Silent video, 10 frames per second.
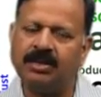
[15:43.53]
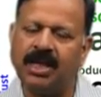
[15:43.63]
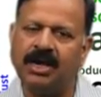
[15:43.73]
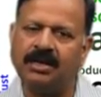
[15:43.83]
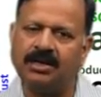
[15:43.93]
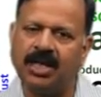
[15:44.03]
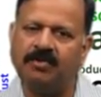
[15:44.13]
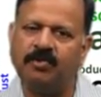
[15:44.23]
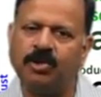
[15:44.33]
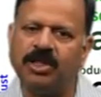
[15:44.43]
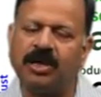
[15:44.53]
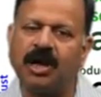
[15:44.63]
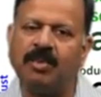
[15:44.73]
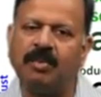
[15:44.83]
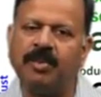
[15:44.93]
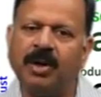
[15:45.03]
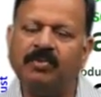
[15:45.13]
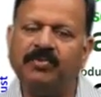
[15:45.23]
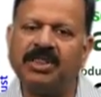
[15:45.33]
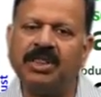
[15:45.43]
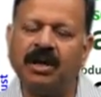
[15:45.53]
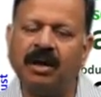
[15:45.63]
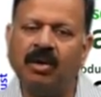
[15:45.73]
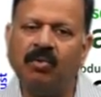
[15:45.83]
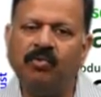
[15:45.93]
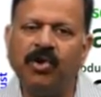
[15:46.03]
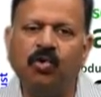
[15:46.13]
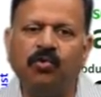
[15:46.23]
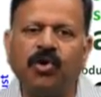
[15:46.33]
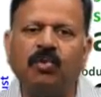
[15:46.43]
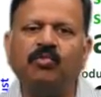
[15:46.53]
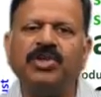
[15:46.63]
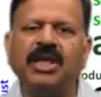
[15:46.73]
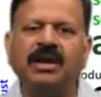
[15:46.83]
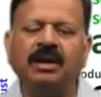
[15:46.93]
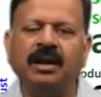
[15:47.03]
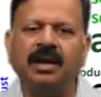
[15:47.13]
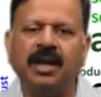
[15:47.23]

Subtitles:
and therefore they come up with the view from within,